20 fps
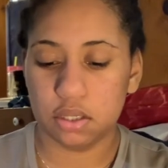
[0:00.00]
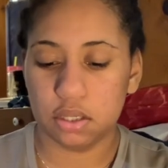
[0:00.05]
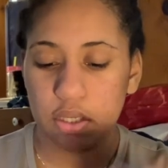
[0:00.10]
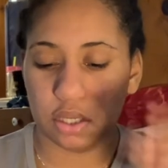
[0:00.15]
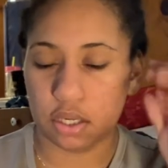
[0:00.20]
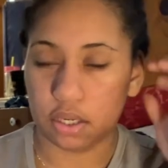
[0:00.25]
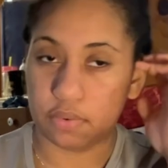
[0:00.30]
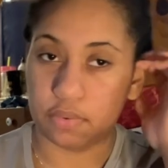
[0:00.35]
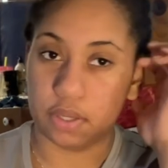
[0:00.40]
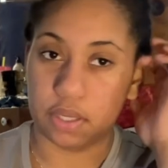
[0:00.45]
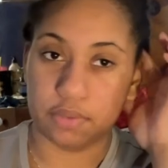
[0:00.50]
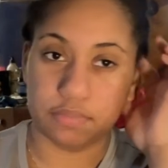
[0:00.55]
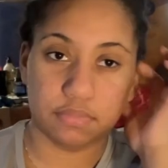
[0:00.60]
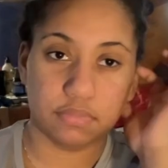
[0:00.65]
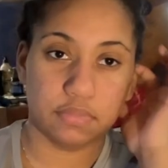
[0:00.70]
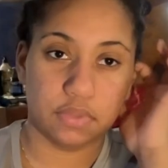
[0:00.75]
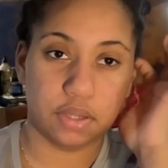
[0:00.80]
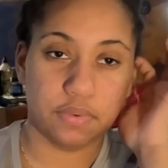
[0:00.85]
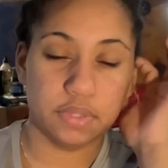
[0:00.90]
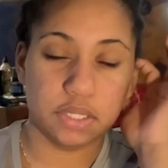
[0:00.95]
Anyway,
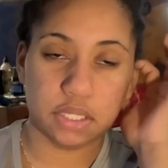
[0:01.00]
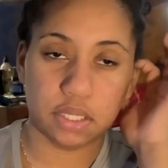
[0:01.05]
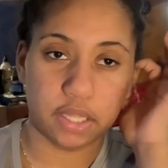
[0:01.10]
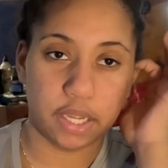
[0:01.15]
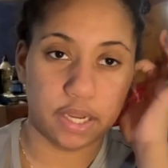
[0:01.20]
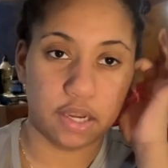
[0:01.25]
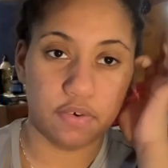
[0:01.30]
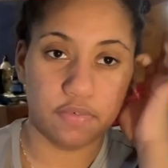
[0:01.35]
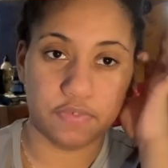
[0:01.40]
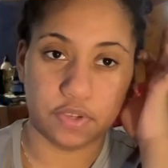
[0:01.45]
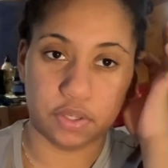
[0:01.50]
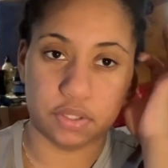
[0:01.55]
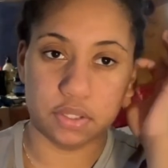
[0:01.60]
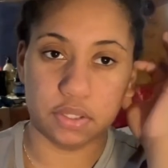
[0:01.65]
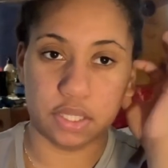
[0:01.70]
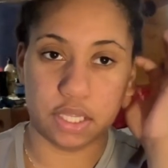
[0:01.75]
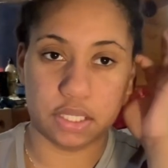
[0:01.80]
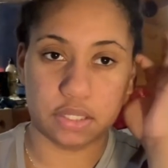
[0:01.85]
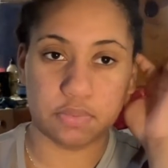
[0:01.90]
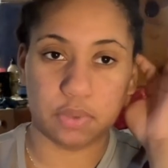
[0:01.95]
it was a Lego
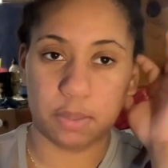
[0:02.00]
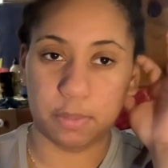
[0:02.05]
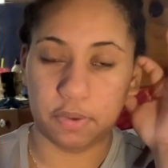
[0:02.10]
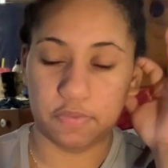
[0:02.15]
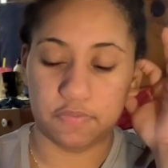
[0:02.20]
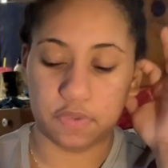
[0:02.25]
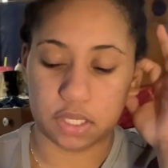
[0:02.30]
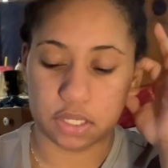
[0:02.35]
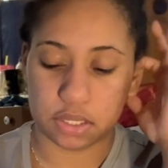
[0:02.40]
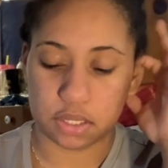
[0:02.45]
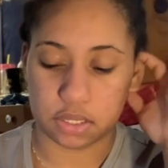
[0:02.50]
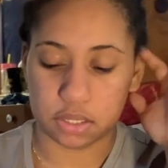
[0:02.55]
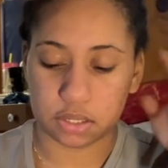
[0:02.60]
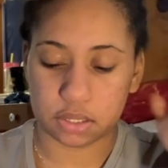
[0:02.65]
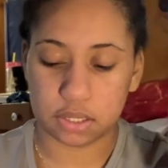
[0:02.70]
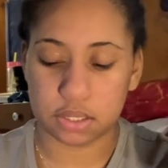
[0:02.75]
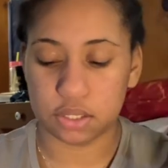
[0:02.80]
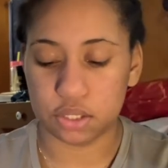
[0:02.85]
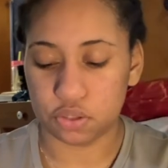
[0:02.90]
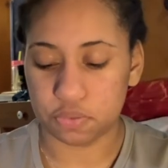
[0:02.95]
filter. That's why my face
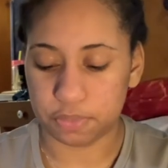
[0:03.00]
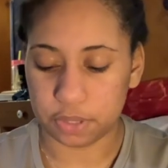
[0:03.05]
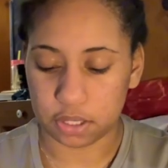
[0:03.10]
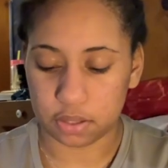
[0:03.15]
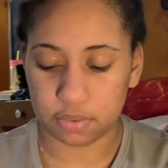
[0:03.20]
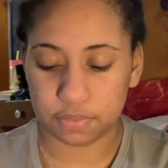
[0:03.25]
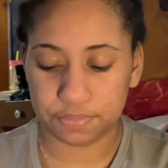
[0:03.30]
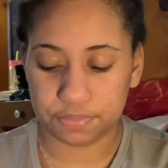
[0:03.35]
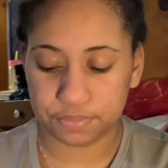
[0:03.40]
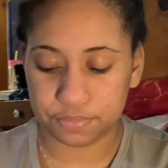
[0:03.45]
looked stupid.